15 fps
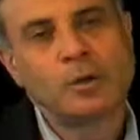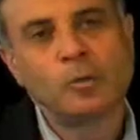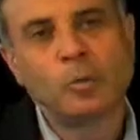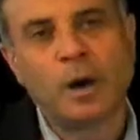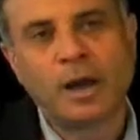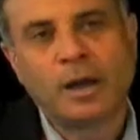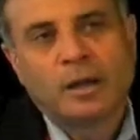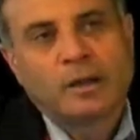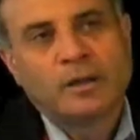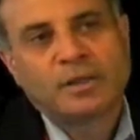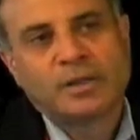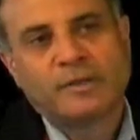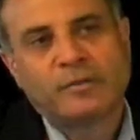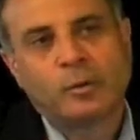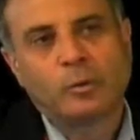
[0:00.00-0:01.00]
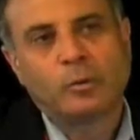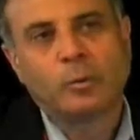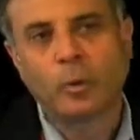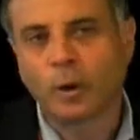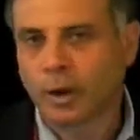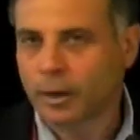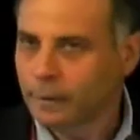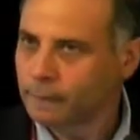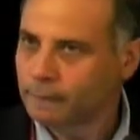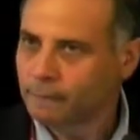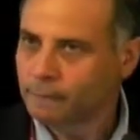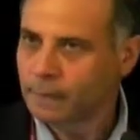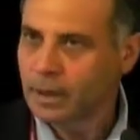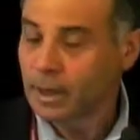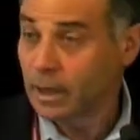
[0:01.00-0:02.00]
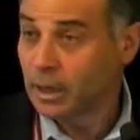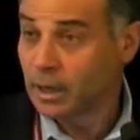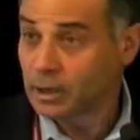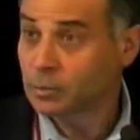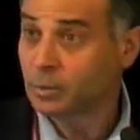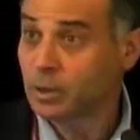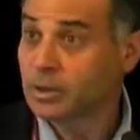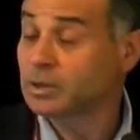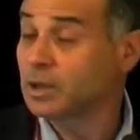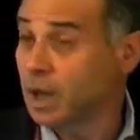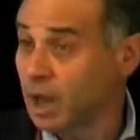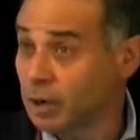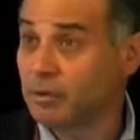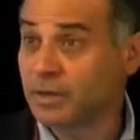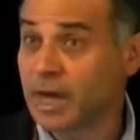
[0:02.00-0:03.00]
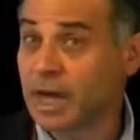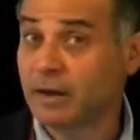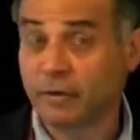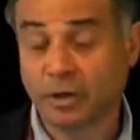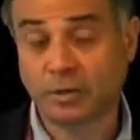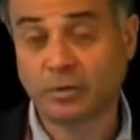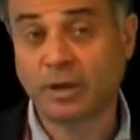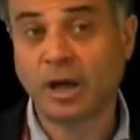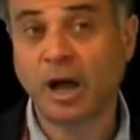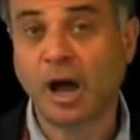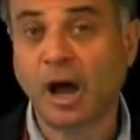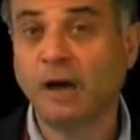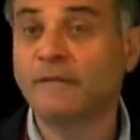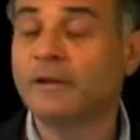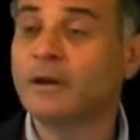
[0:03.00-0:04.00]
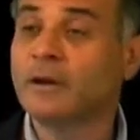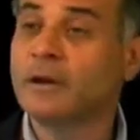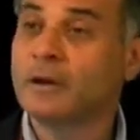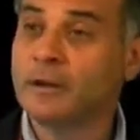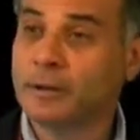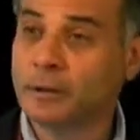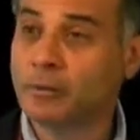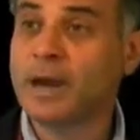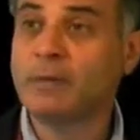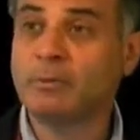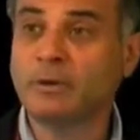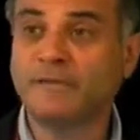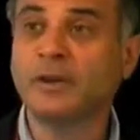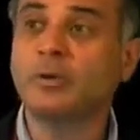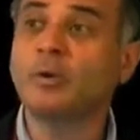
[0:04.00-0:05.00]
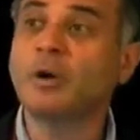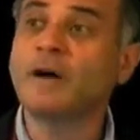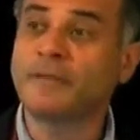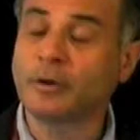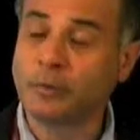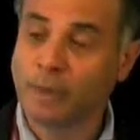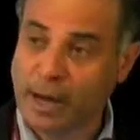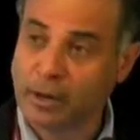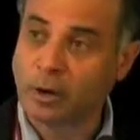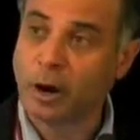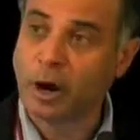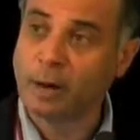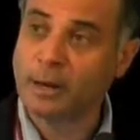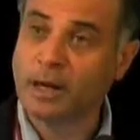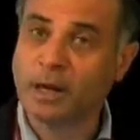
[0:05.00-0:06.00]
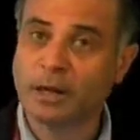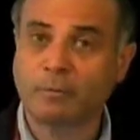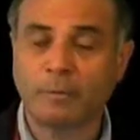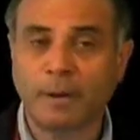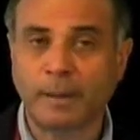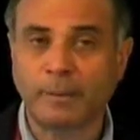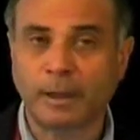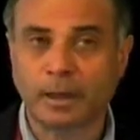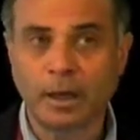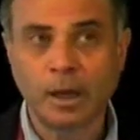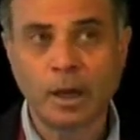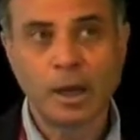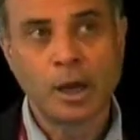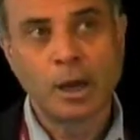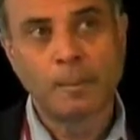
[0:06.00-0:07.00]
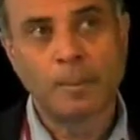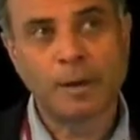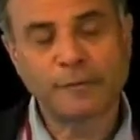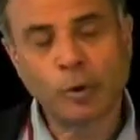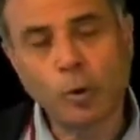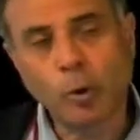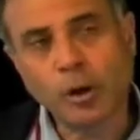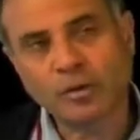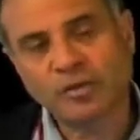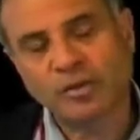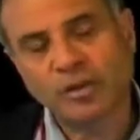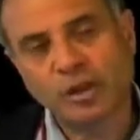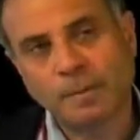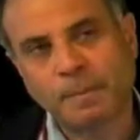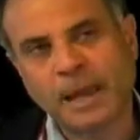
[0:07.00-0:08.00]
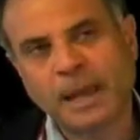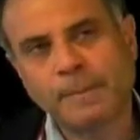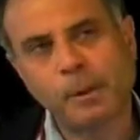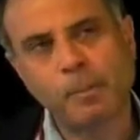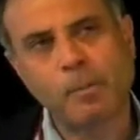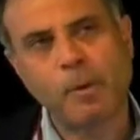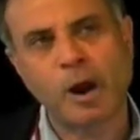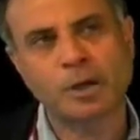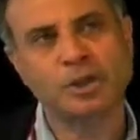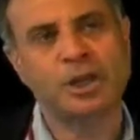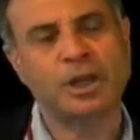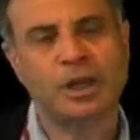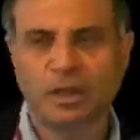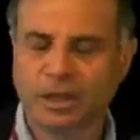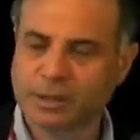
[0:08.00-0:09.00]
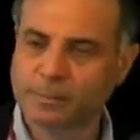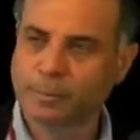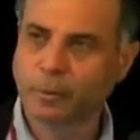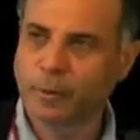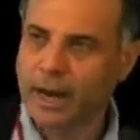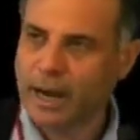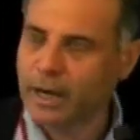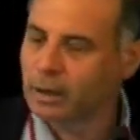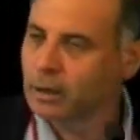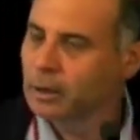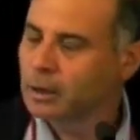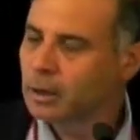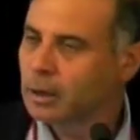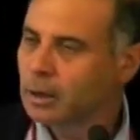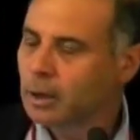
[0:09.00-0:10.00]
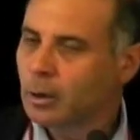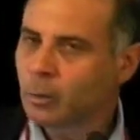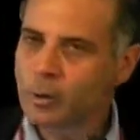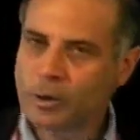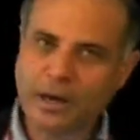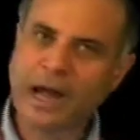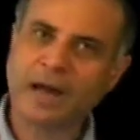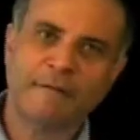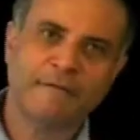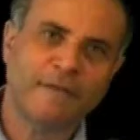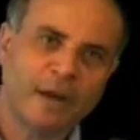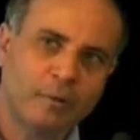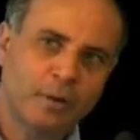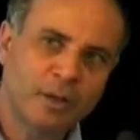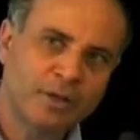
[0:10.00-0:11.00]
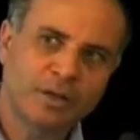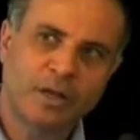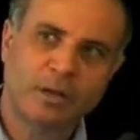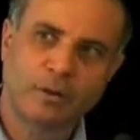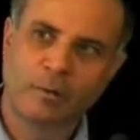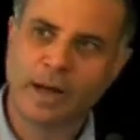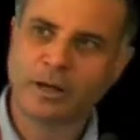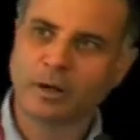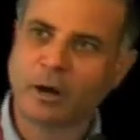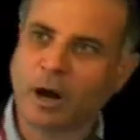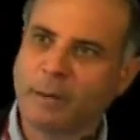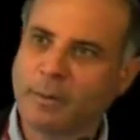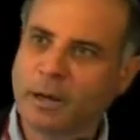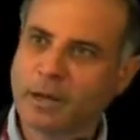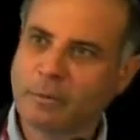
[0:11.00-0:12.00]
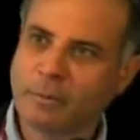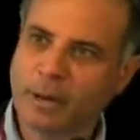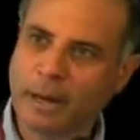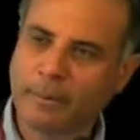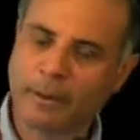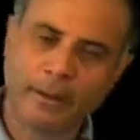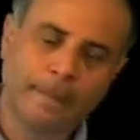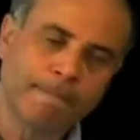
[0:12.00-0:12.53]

won the Civil War. And this was the 100th anniversary of the Great Review of the Grand Army of the Republic. But of course, the people marching in this parade were not veterans of the Grand Army of the Republic.